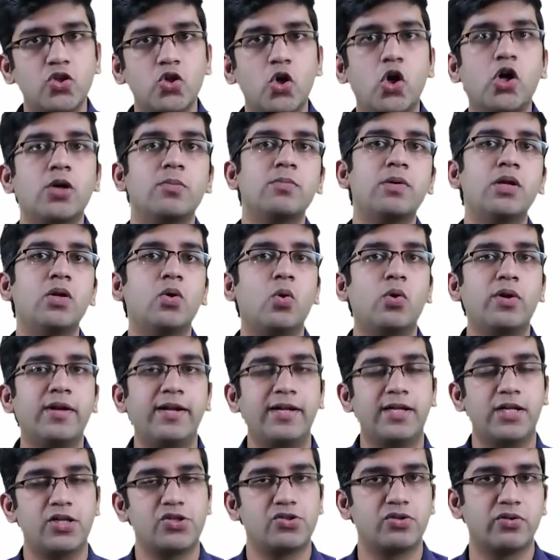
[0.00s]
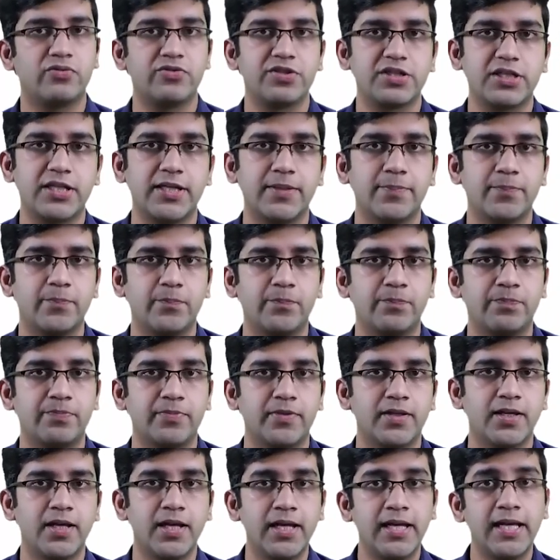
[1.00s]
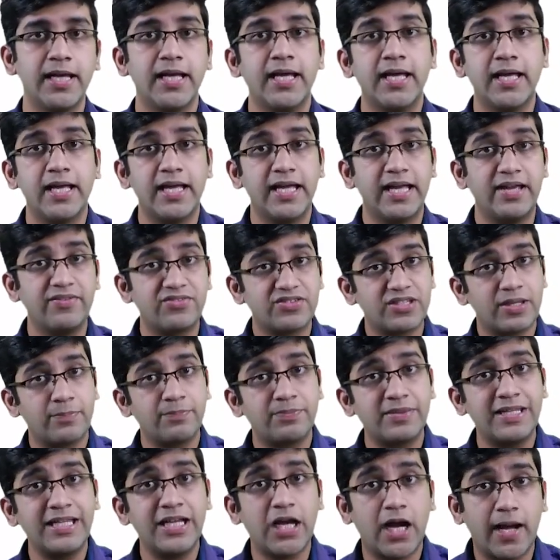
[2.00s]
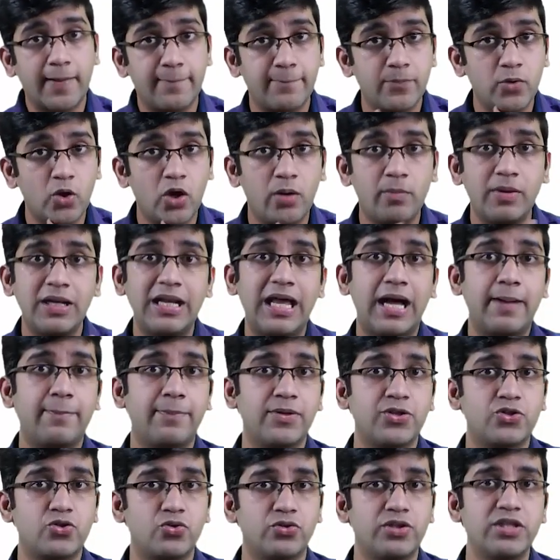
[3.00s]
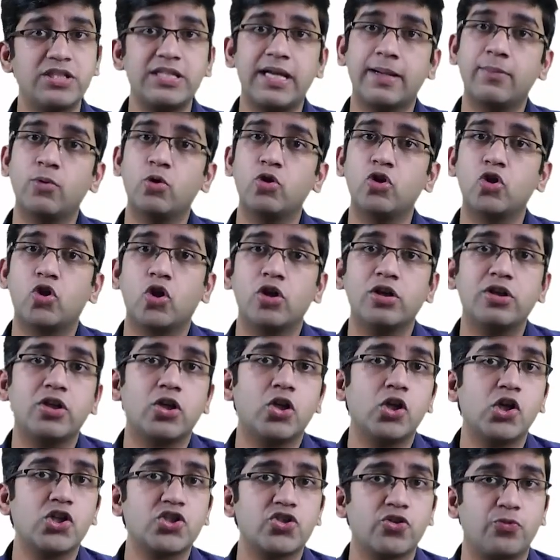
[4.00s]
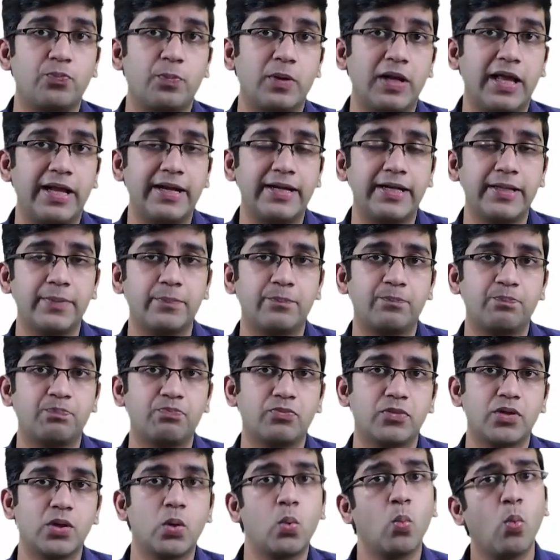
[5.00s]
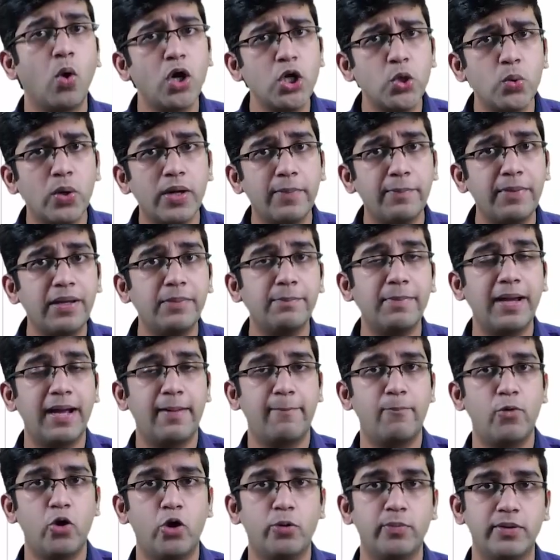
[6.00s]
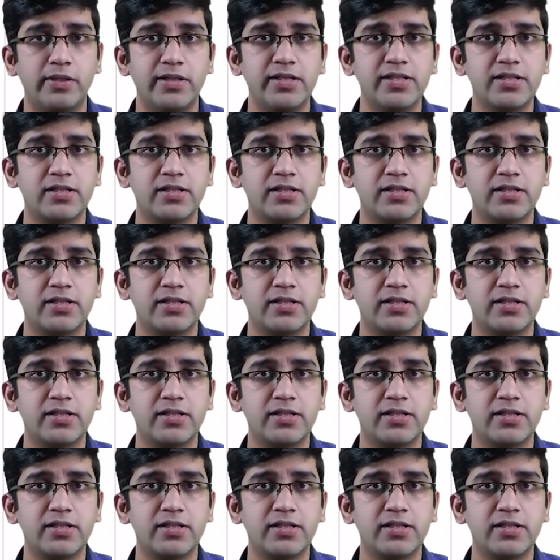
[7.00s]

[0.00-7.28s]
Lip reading: normal orientation of skin. If something abnormal happens to this, I'm going to call it loss of polarity. What do I mean by abnormal